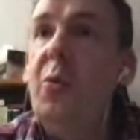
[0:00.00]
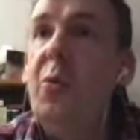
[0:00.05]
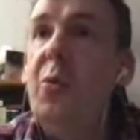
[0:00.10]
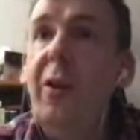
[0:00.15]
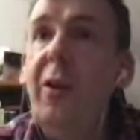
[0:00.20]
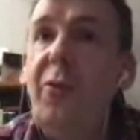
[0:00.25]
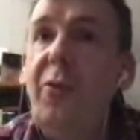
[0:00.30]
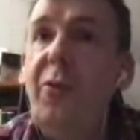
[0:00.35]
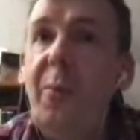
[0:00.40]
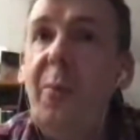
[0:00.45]
were
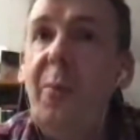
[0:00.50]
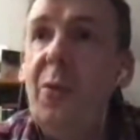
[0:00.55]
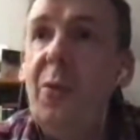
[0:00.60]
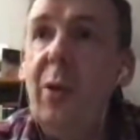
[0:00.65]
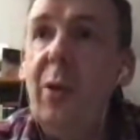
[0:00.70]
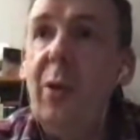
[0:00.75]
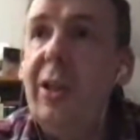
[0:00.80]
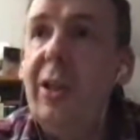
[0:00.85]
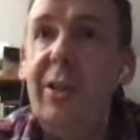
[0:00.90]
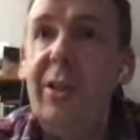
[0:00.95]
from the
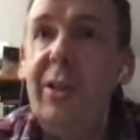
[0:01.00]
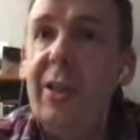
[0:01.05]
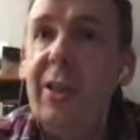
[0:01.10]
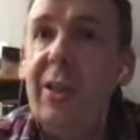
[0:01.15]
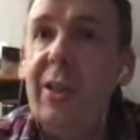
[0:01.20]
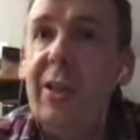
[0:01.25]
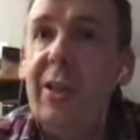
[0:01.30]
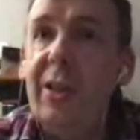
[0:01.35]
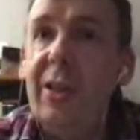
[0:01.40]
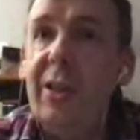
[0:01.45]
United States
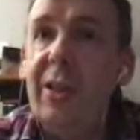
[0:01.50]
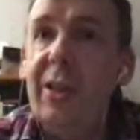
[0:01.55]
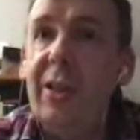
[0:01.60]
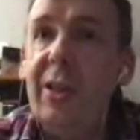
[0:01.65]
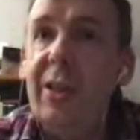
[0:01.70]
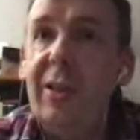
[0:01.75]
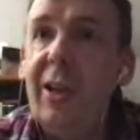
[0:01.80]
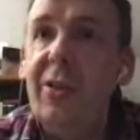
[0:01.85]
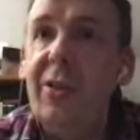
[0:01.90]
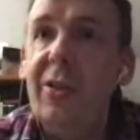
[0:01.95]

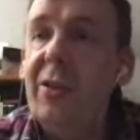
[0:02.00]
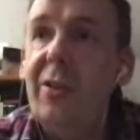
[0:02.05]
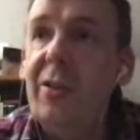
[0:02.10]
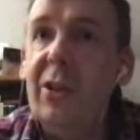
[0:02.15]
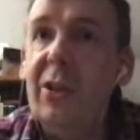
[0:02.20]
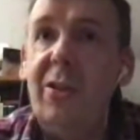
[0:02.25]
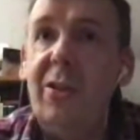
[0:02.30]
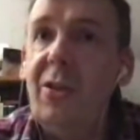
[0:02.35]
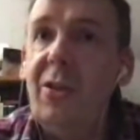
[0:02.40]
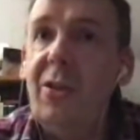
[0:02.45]

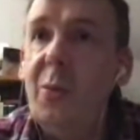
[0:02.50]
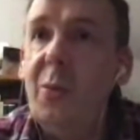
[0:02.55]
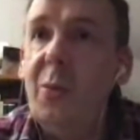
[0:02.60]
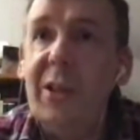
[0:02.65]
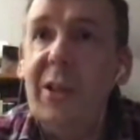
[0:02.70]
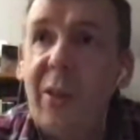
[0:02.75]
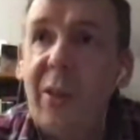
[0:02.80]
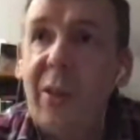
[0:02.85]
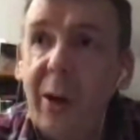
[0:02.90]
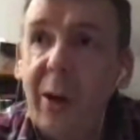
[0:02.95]
intelligence
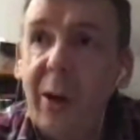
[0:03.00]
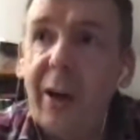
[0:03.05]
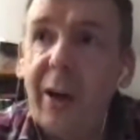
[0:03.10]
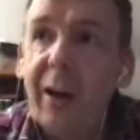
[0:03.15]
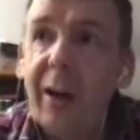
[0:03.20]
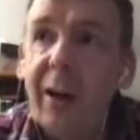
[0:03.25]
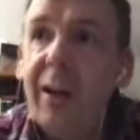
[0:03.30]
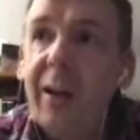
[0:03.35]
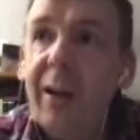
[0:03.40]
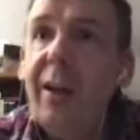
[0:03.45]
services to do with
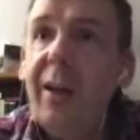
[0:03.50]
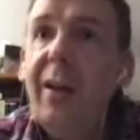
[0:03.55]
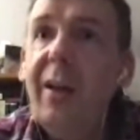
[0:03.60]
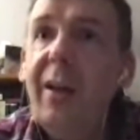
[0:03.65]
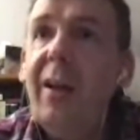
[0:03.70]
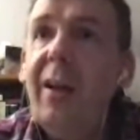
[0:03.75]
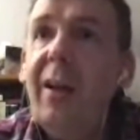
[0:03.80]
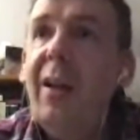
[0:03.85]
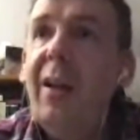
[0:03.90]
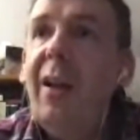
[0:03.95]
South
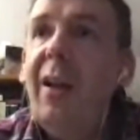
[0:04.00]
America.